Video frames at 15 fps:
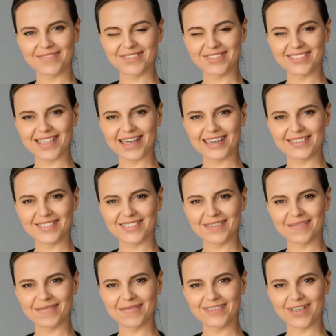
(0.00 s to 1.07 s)

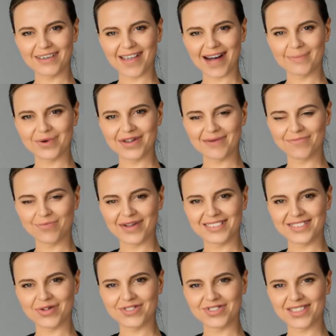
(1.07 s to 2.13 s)
6. Collaborative
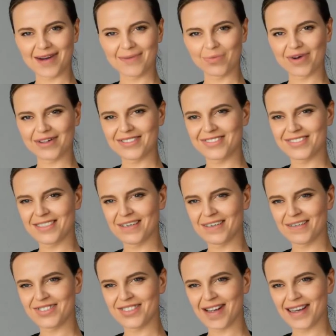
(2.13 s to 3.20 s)
research networks.
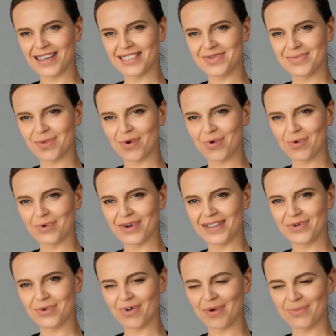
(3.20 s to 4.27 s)
China's
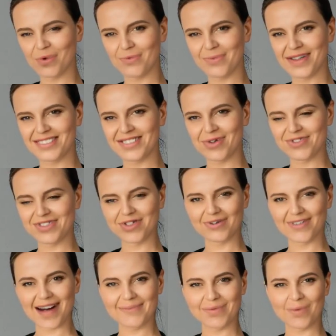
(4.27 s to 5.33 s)
role in global
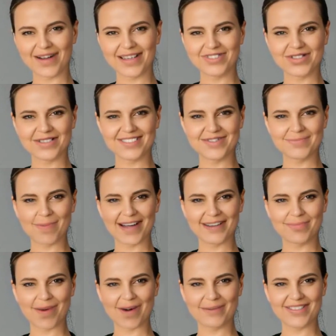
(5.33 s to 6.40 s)
research collaborations
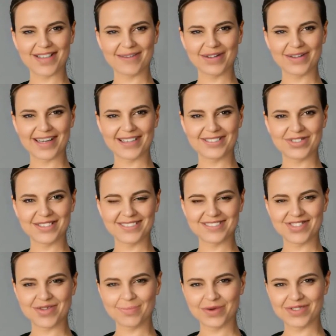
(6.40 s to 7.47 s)
might prompt other
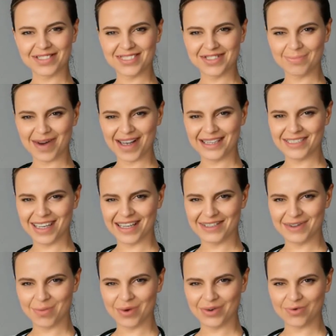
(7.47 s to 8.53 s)
nations to participate
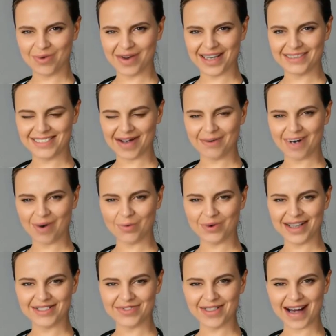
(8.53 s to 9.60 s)
in or create their
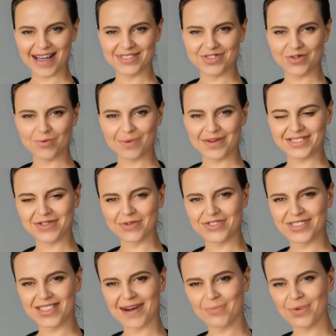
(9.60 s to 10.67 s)
own international
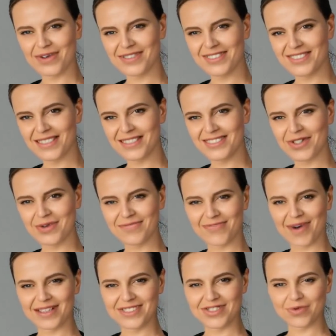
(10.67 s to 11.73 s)
research networks. This
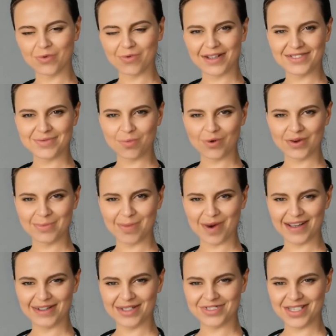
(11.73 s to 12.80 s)
could foster cross-border
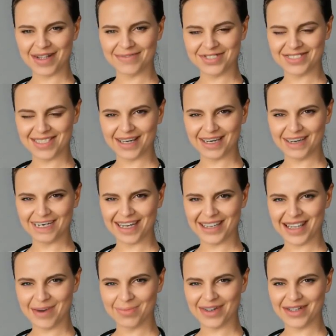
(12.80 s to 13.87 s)
partnerships,
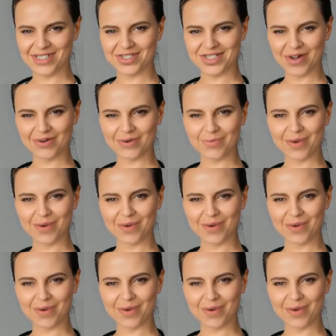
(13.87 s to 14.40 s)
enabling shared